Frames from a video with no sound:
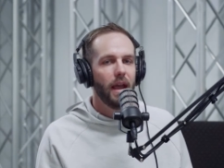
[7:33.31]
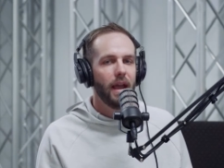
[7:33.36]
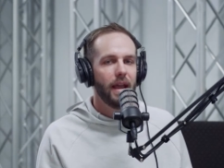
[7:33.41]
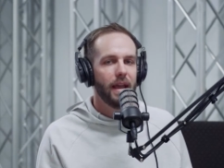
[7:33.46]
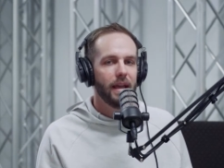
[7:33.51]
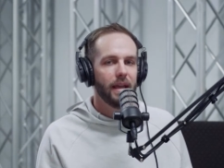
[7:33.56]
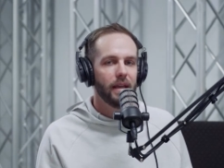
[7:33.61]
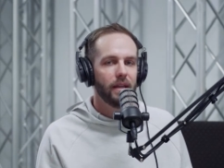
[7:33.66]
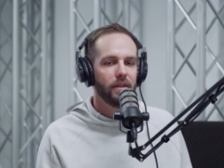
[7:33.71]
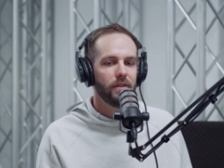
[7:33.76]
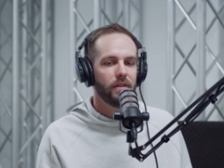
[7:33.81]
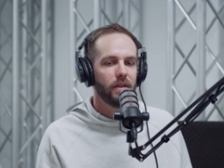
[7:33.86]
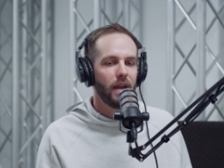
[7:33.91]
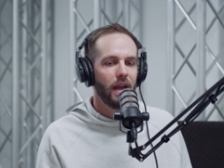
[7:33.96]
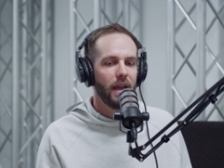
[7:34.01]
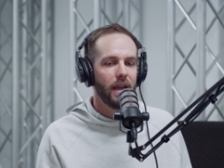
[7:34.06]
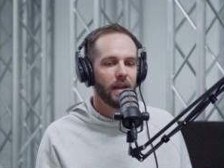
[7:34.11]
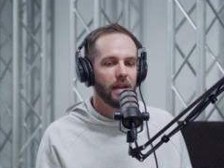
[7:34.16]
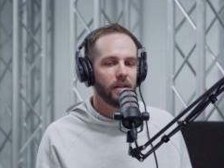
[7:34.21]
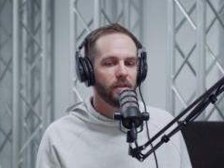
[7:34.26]
And,
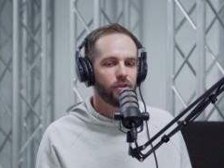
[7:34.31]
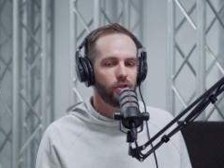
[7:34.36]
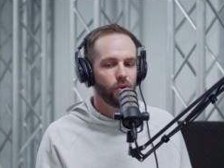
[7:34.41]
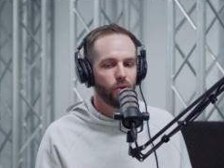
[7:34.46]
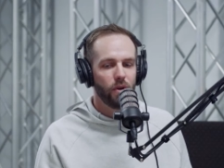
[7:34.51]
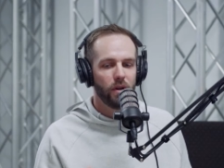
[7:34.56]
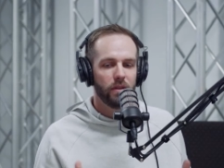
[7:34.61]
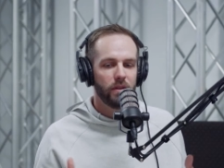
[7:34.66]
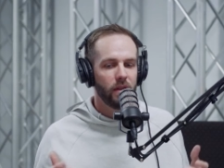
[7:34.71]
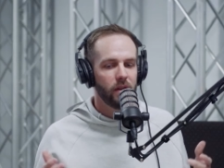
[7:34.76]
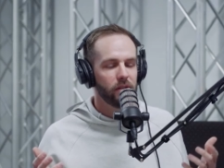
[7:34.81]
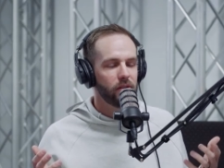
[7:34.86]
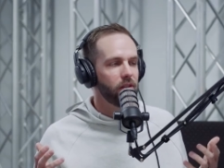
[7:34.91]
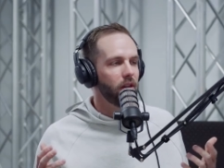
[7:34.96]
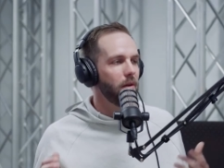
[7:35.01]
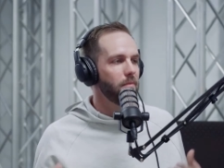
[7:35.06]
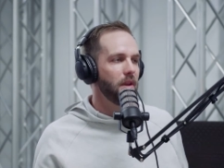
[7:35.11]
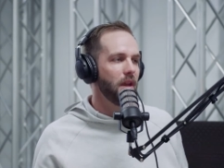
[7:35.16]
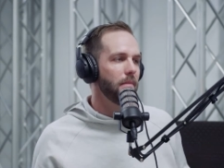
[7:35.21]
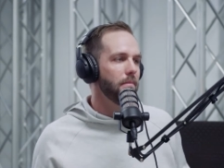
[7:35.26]
and sure, there's
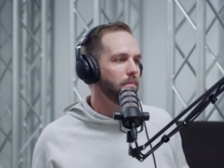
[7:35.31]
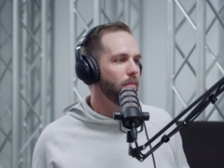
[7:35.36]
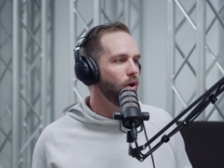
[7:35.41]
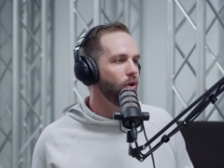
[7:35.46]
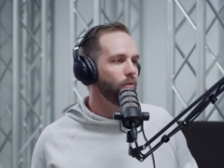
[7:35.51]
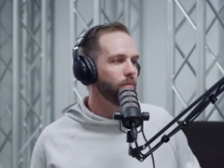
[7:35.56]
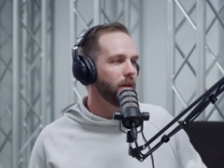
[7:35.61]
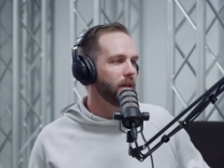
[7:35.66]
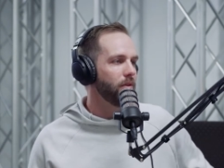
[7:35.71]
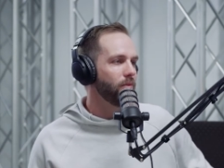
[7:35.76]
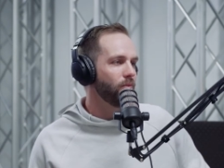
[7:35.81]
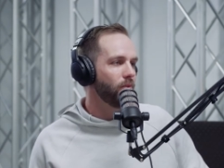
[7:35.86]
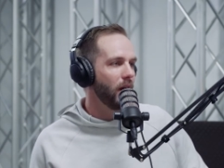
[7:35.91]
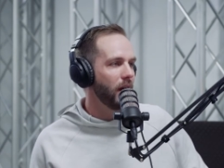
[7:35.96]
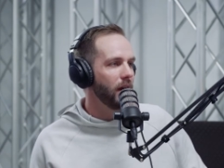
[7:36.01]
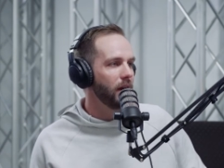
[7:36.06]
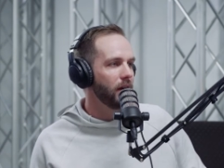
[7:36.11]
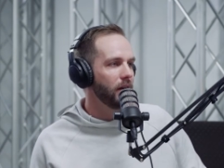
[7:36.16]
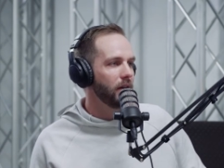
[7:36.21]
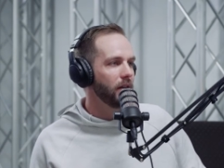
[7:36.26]
going to be a moment
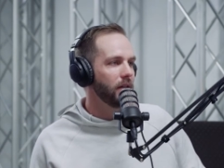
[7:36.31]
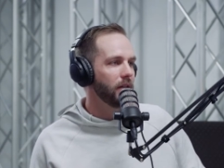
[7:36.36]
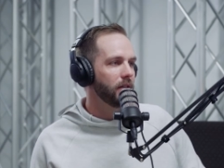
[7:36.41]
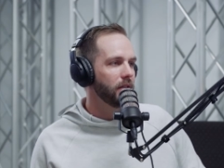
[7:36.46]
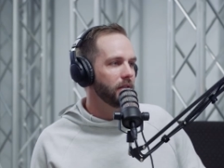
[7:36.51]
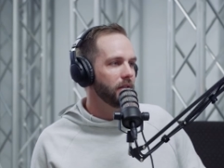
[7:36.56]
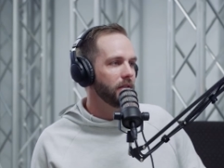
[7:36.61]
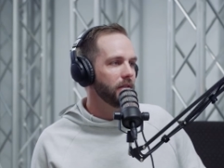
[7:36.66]
where